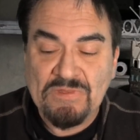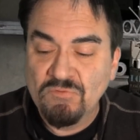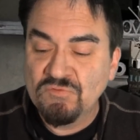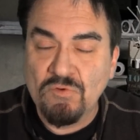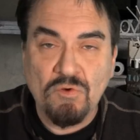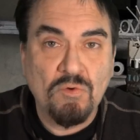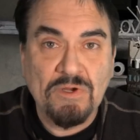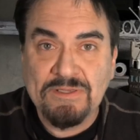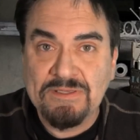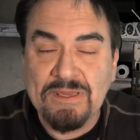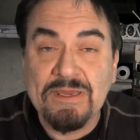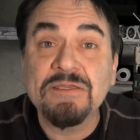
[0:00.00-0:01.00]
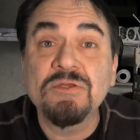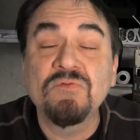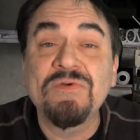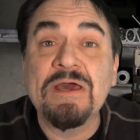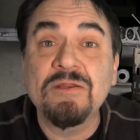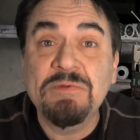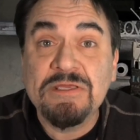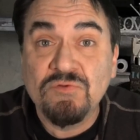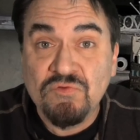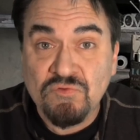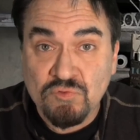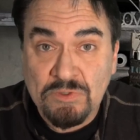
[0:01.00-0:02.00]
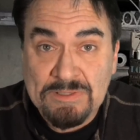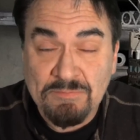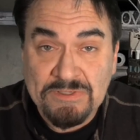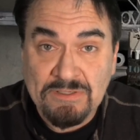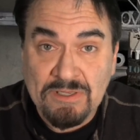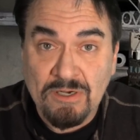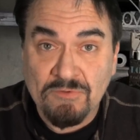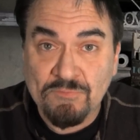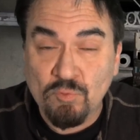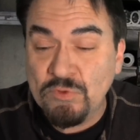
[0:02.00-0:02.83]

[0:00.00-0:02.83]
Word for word: So again, you've got to be extremely careful.